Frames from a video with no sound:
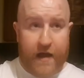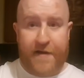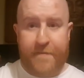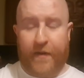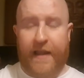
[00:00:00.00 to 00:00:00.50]

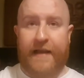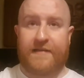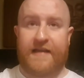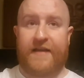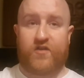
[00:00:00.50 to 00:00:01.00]
But like
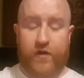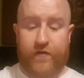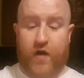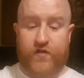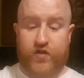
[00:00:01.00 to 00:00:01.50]
I say, so
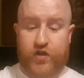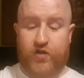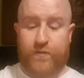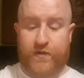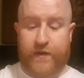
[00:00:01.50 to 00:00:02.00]
you've got to
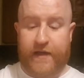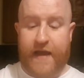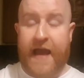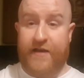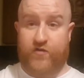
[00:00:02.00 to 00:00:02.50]
choose
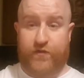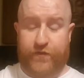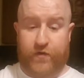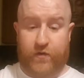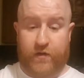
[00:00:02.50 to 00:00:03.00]
between extra
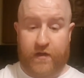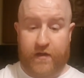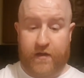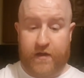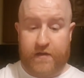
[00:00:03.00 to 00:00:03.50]
food,
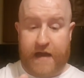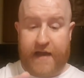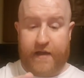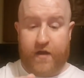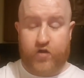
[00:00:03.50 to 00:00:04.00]

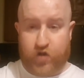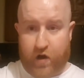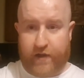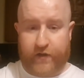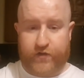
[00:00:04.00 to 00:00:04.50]
right,
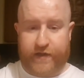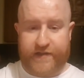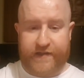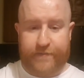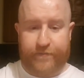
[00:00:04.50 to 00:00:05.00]

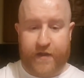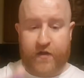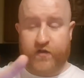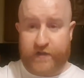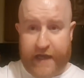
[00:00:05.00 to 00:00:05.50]
toiletries,
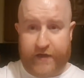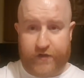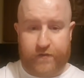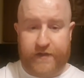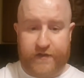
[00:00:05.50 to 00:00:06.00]

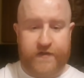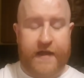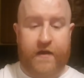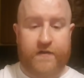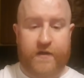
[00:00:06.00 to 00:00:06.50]
stationery to
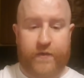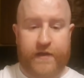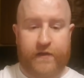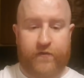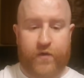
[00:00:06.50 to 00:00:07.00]
stay in contact
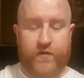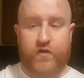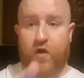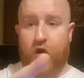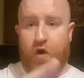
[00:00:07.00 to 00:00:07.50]
with your loved
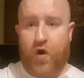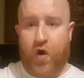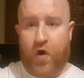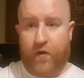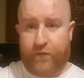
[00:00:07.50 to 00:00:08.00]
ones,
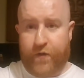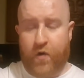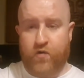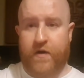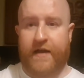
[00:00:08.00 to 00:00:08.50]
or
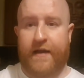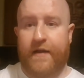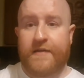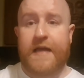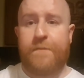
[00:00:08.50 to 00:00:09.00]
phone
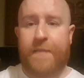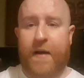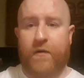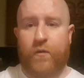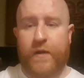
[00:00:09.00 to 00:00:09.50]
credit.
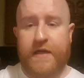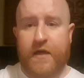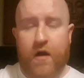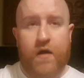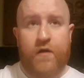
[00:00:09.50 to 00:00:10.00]
£10 a week